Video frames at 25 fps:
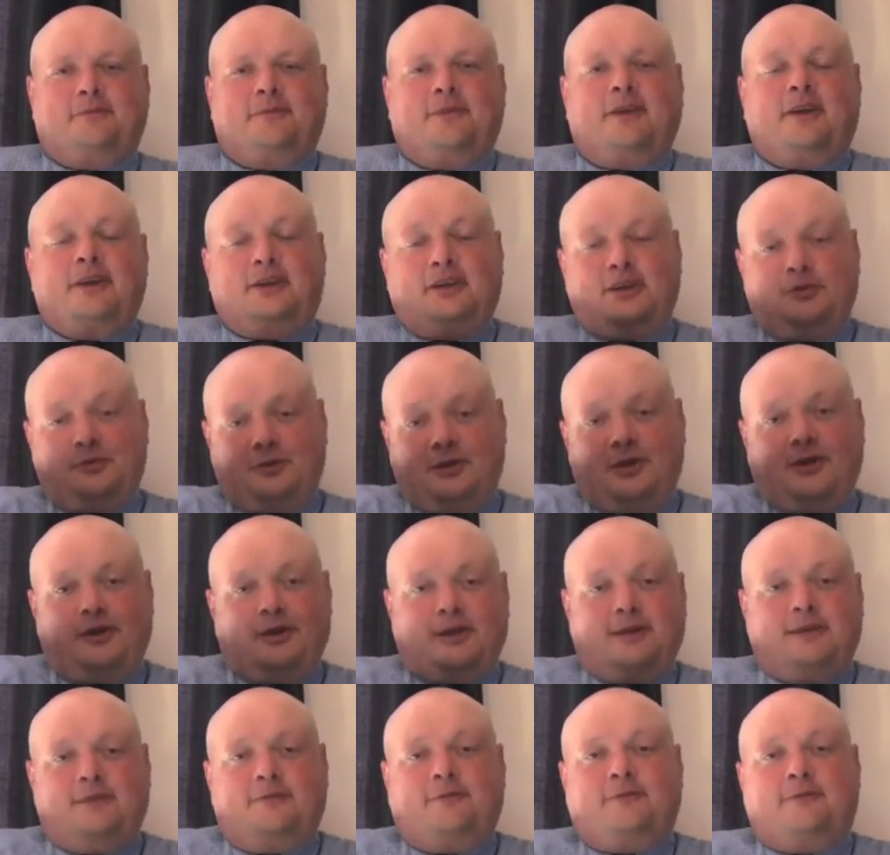Like you and
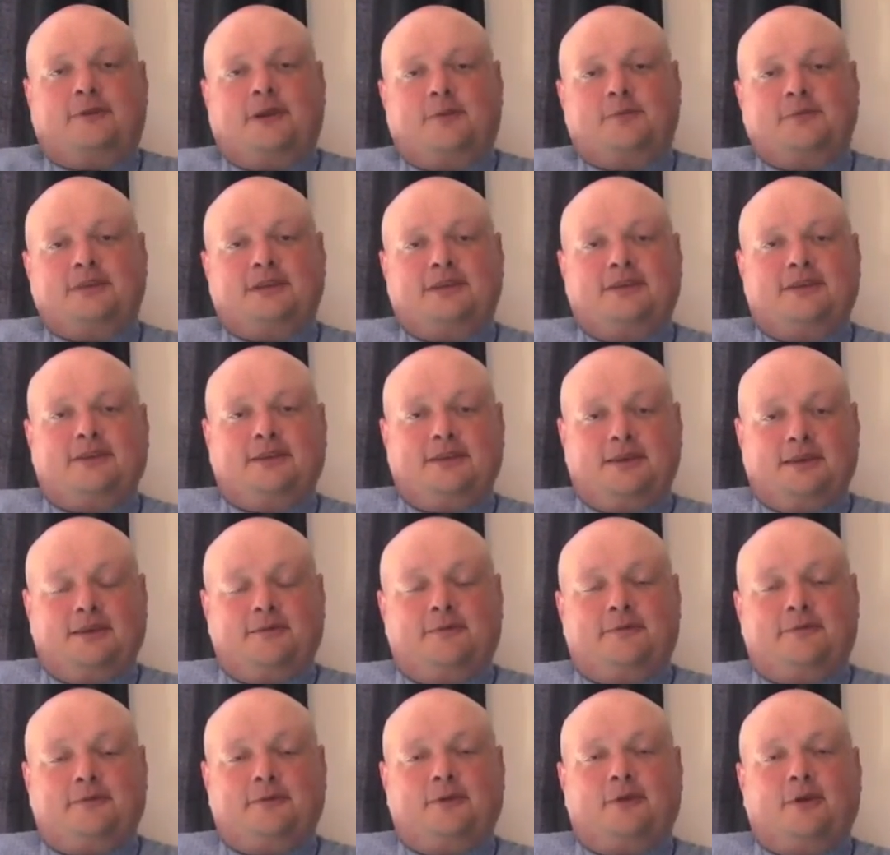I have come to
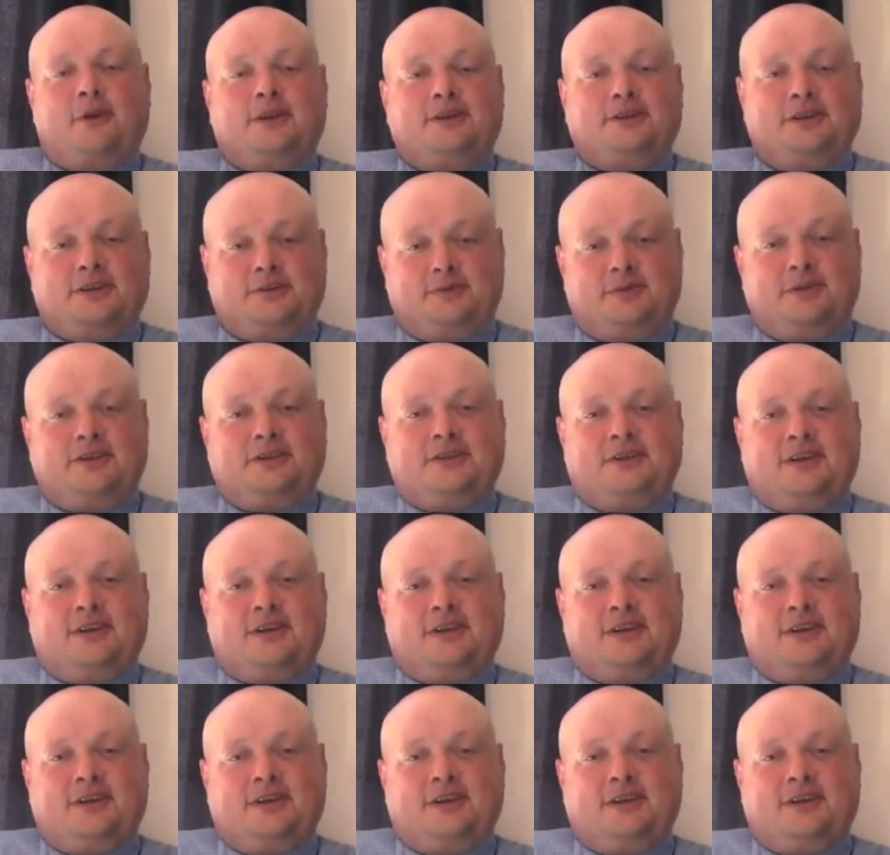got in touch with